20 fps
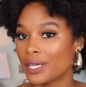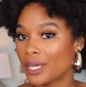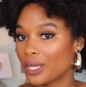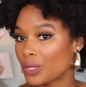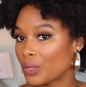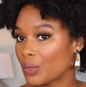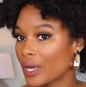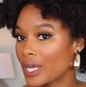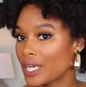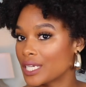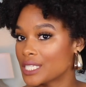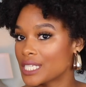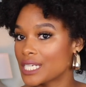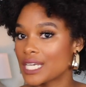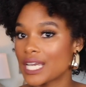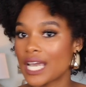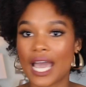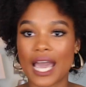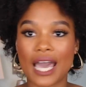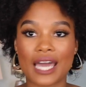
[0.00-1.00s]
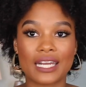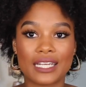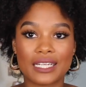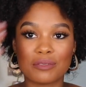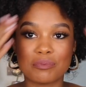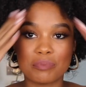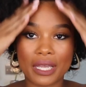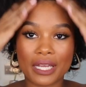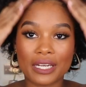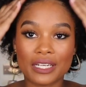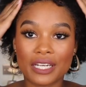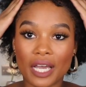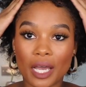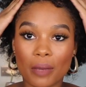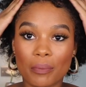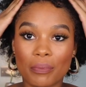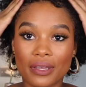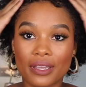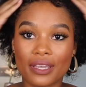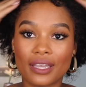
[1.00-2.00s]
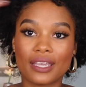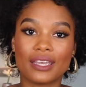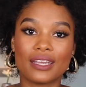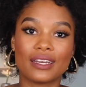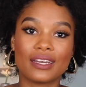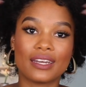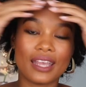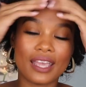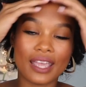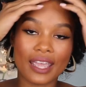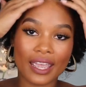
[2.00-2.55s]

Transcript: and crazy. I had it pinned up in